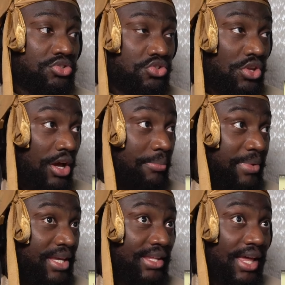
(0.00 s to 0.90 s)
Do you know what I
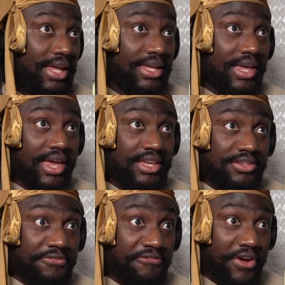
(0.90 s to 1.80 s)
mean? Like,
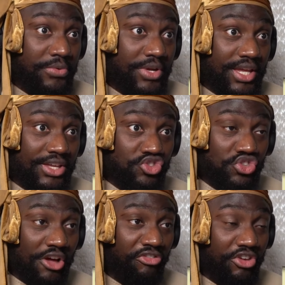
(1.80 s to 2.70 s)
it's
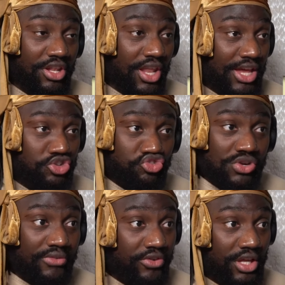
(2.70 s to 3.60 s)
nothing
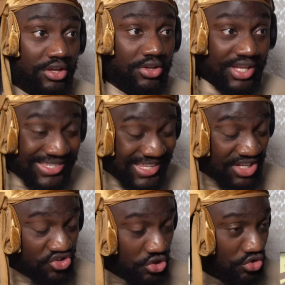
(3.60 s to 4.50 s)
extravagant.
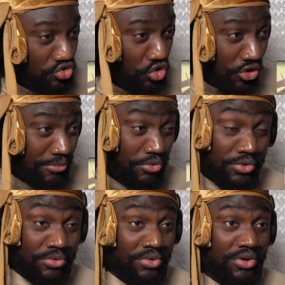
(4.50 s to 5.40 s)
It's just
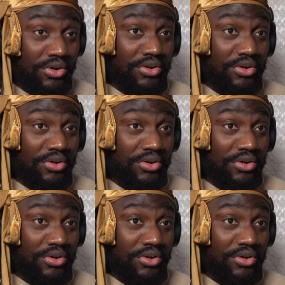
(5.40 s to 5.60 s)
normal.